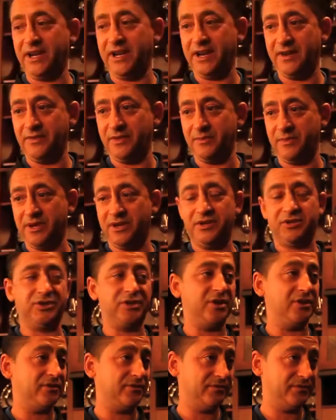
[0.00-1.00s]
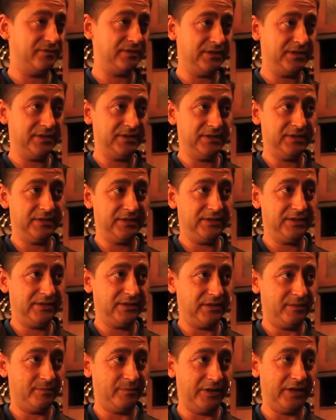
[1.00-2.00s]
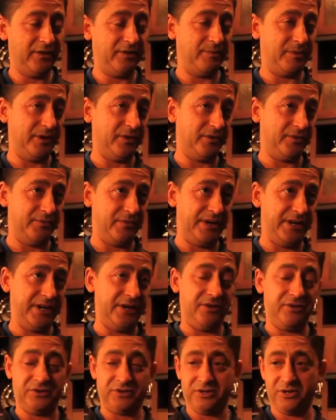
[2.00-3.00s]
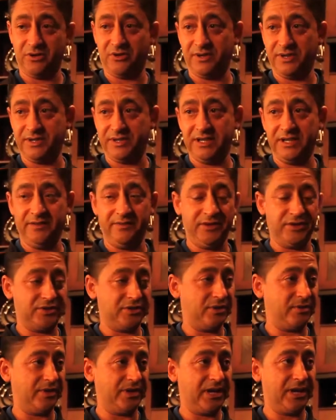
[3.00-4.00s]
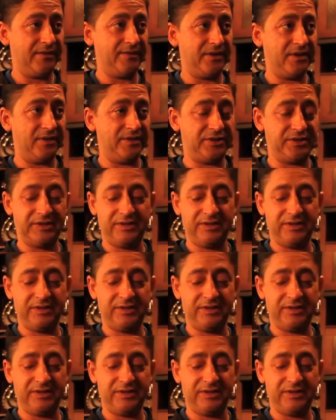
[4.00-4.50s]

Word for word: have them on a show, mm-hmm. either my old radio show or the TV show we have now, it's,